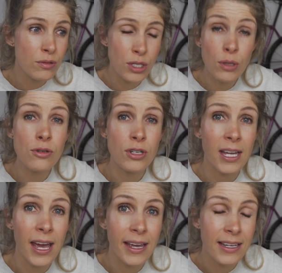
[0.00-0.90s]
to do
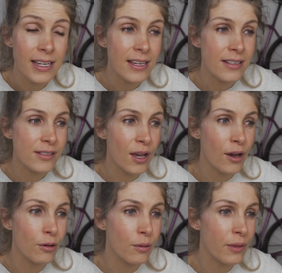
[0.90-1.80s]
200K.
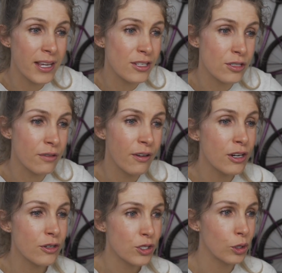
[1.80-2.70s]
So that's just a
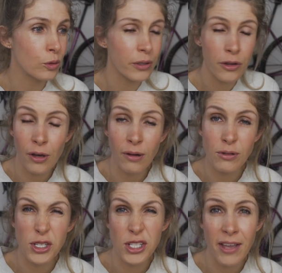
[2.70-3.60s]
very good tool, and thought I
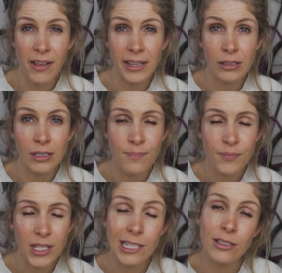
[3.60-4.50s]
would just share that little
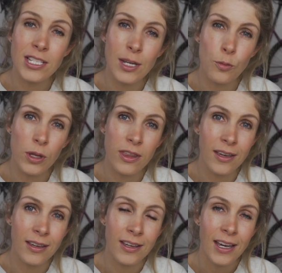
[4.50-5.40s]
tip with
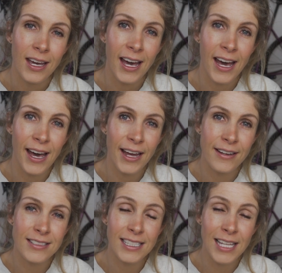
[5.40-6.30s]
you.
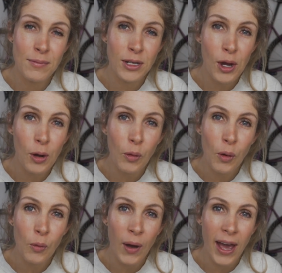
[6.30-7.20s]
And let me
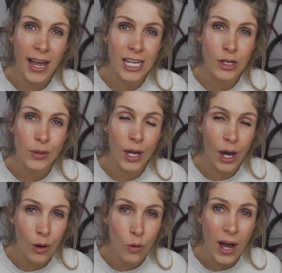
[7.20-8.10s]
know where you
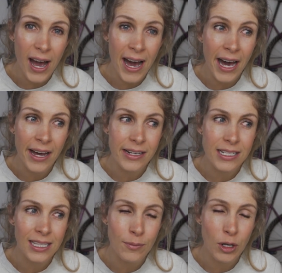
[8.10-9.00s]
go,
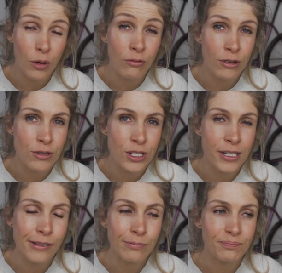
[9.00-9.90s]
and let me know what routes you
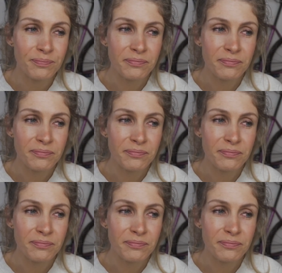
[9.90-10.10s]
do,